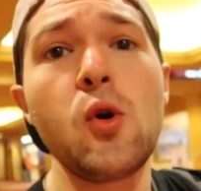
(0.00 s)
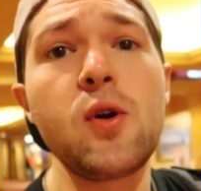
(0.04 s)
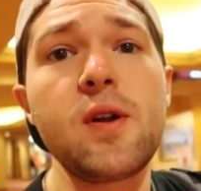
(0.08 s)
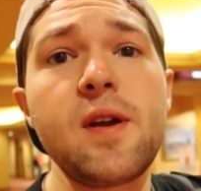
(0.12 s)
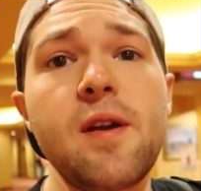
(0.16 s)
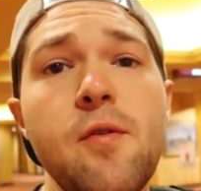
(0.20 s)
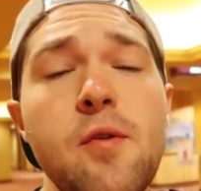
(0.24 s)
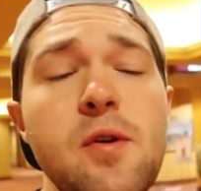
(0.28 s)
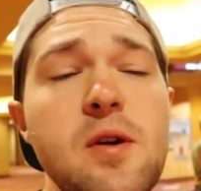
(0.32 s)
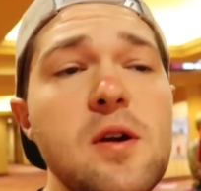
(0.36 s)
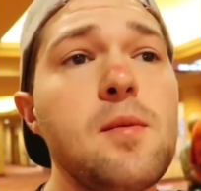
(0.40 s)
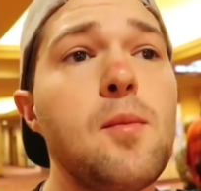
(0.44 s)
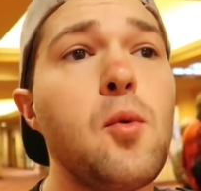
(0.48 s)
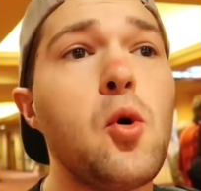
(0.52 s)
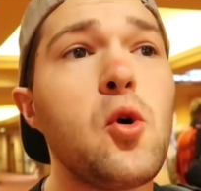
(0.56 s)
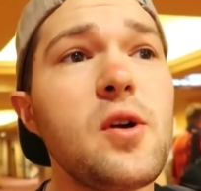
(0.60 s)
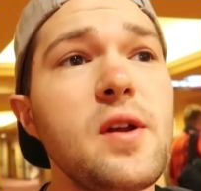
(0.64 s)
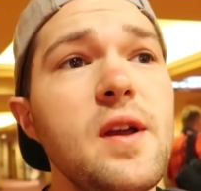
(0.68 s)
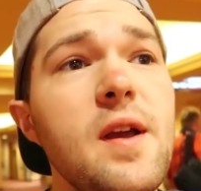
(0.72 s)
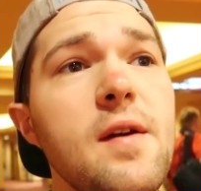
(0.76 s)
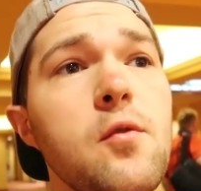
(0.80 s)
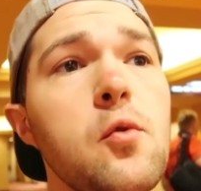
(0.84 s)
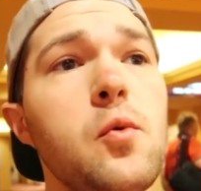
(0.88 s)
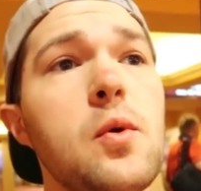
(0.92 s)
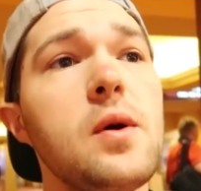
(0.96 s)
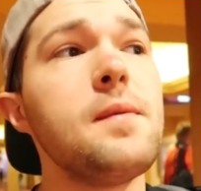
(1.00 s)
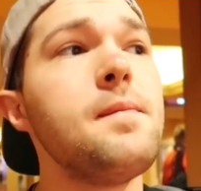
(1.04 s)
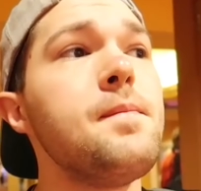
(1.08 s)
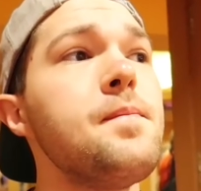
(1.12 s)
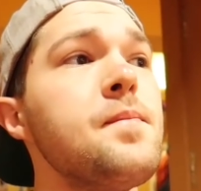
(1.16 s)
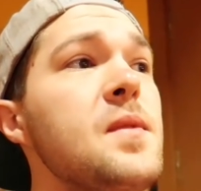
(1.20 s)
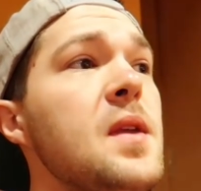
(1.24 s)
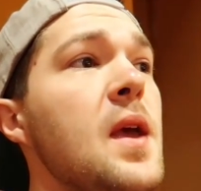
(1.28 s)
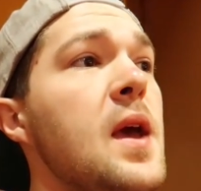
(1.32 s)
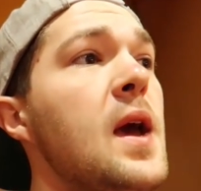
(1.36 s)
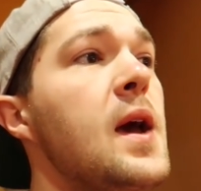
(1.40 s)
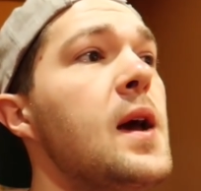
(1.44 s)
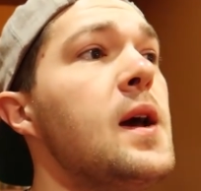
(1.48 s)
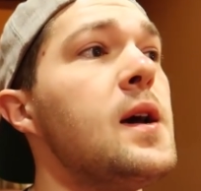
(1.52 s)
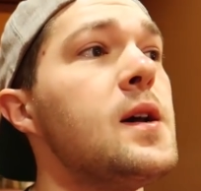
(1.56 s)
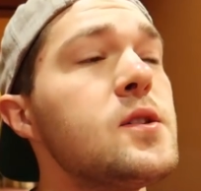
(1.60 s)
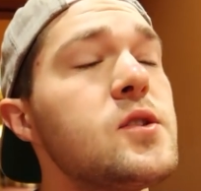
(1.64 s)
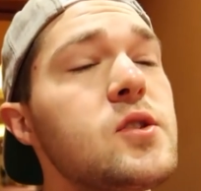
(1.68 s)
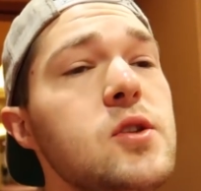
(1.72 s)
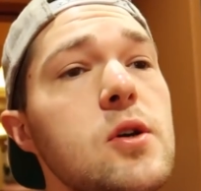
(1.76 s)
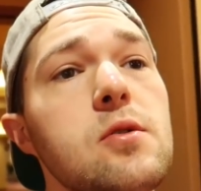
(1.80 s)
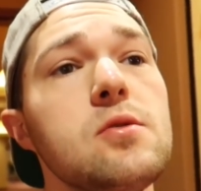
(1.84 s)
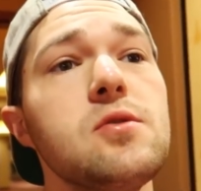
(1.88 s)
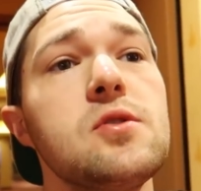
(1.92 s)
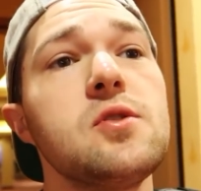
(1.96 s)
morning, everyone. Good morning, everyone.
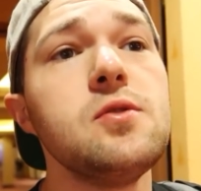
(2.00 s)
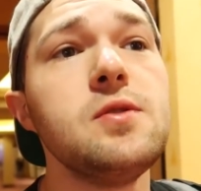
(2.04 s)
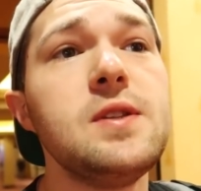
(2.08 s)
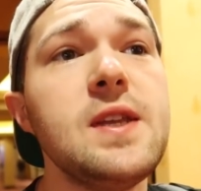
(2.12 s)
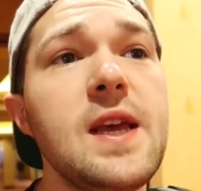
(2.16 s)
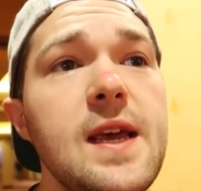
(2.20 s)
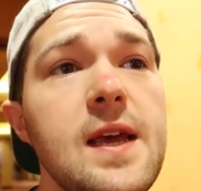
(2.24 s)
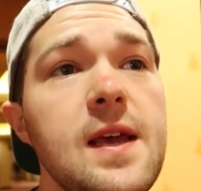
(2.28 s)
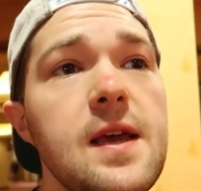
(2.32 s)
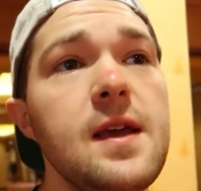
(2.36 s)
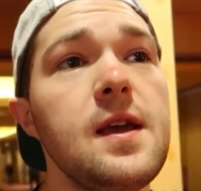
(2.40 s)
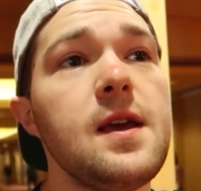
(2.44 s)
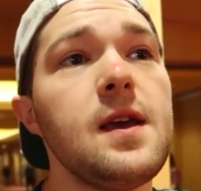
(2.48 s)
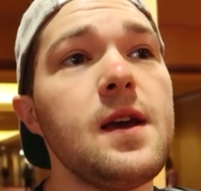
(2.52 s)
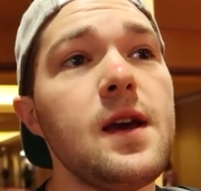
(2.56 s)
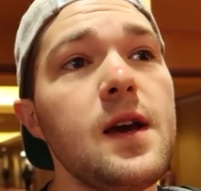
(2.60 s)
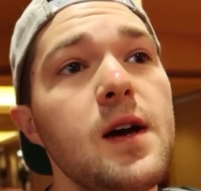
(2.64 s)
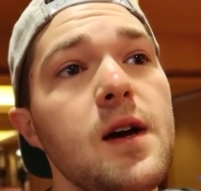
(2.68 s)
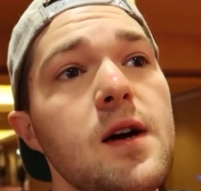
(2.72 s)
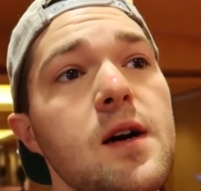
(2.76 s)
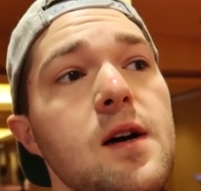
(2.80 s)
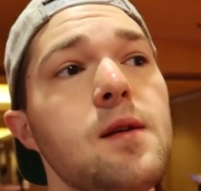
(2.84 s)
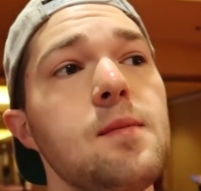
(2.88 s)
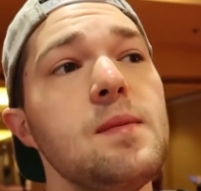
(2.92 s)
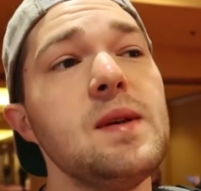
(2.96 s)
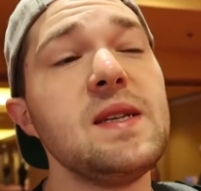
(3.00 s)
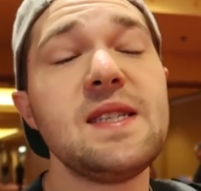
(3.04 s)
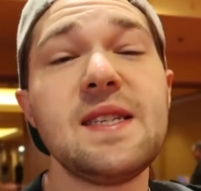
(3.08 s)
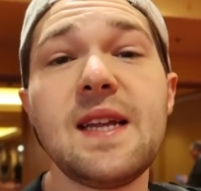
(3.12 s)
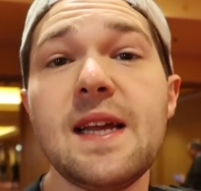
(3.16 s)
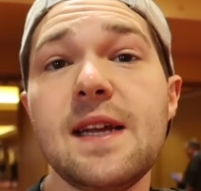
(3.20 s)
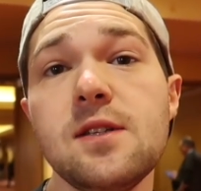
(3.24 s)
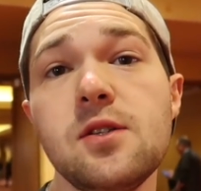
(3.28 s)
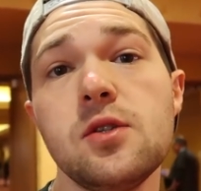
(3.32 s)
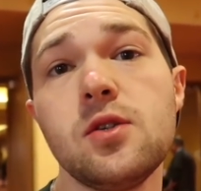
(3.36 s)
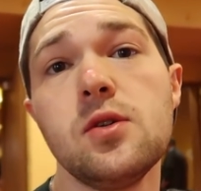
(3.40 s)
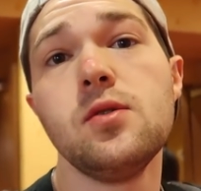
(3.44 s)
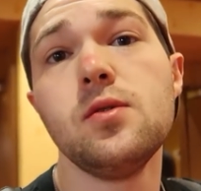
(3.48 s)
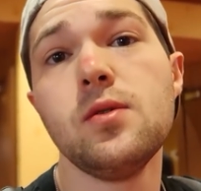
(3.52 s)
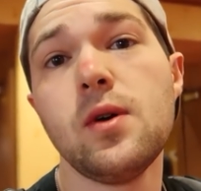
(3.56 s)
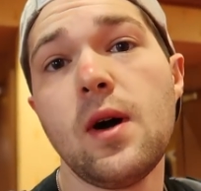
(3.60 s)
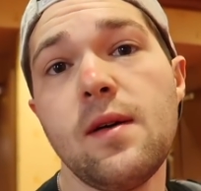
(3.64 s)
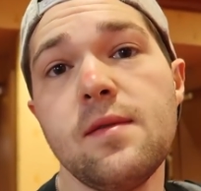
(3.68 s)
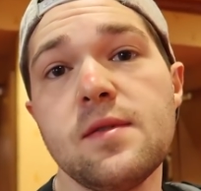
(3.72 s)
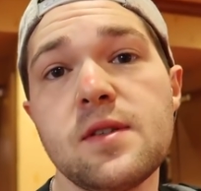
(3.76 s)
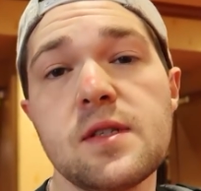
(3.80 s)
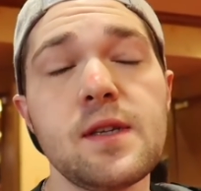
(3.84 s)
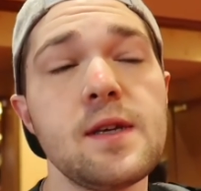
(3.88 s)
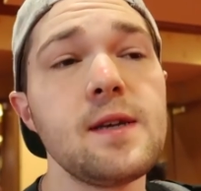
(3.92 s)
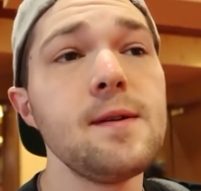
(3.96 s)
So today um, is day two,
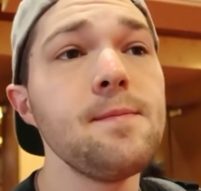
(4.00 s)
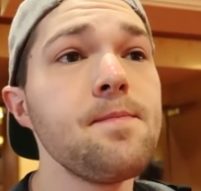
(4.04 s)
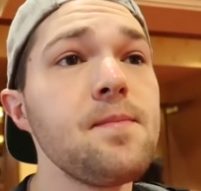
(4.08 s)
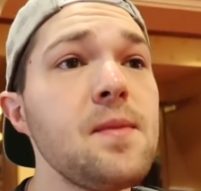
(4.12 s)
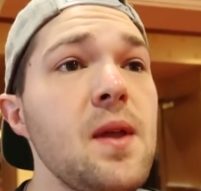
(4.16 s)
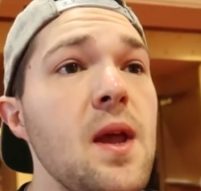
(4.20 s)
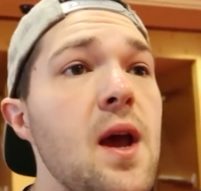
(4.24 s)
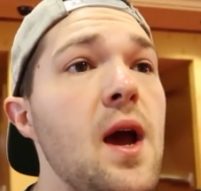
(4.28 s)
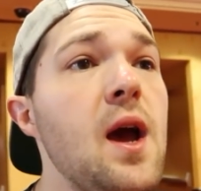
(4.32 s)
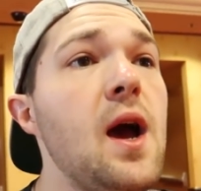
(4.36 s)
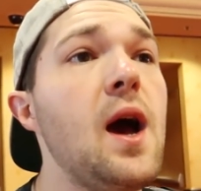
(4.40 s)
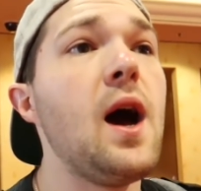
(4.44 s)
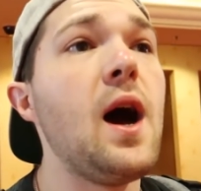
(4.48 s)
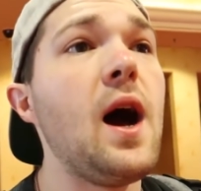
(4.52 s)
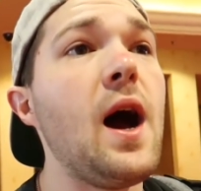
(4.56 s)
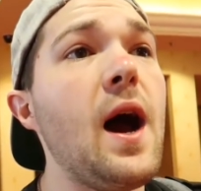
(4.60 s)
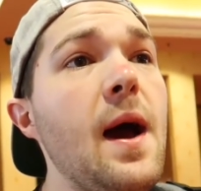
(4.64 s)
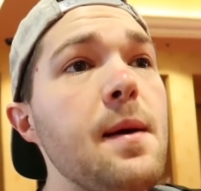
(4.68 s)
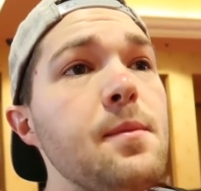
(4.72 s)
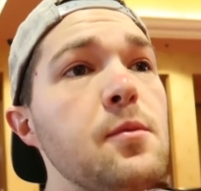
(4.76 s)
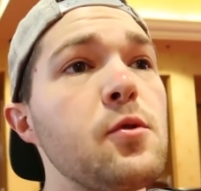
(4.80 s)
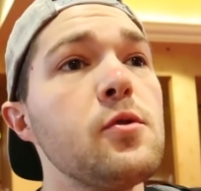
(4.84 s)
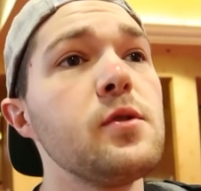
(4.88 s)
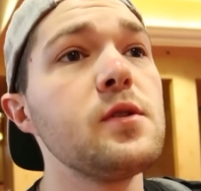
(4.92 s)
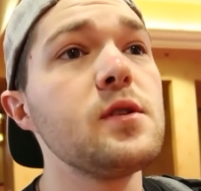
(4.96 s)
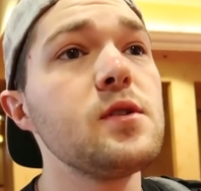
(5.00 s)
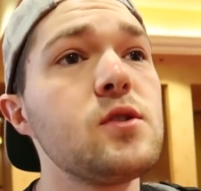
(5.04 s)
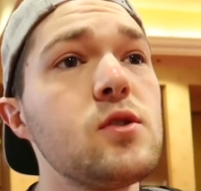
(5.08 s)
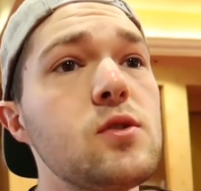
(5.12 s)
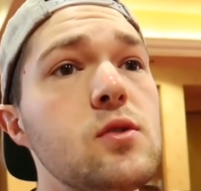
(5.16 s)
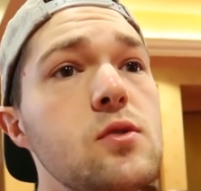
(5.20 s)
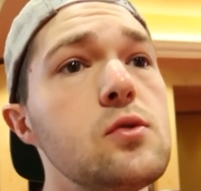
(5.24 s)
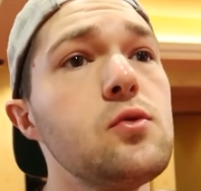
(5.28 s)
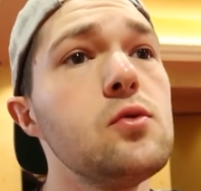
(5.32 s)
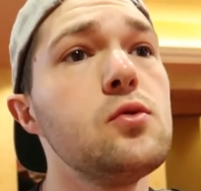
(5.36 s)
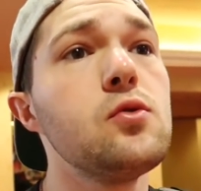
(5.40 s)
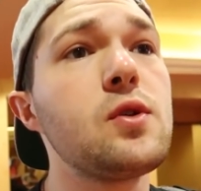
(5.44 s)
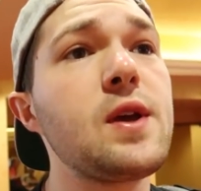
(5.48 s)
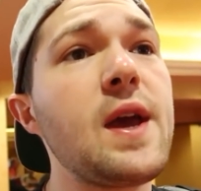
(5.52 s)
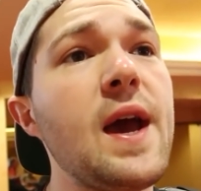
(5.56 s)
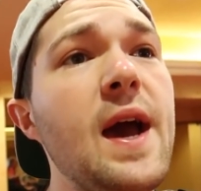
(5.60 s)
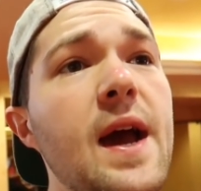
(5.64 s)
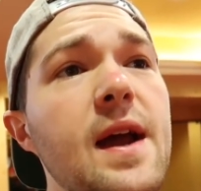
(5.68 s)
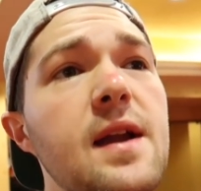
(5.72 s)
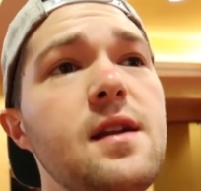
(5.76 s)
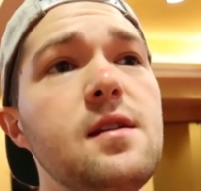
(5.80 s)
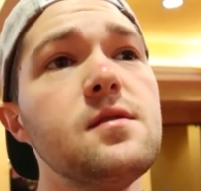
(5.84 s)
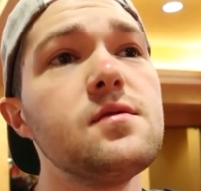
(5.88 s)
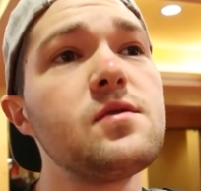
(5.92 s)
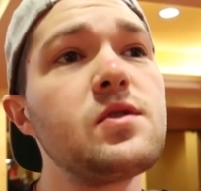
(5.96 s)
obviously. I'm going to
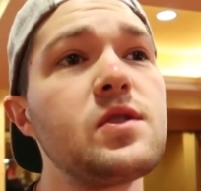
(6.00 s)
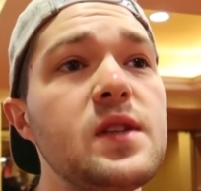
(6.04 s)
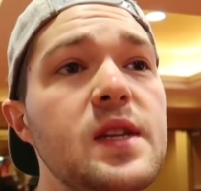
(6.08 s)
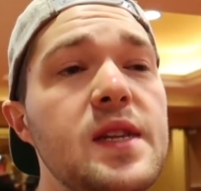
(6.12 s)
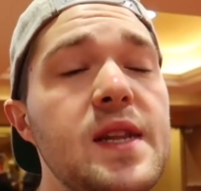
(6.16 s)
kind of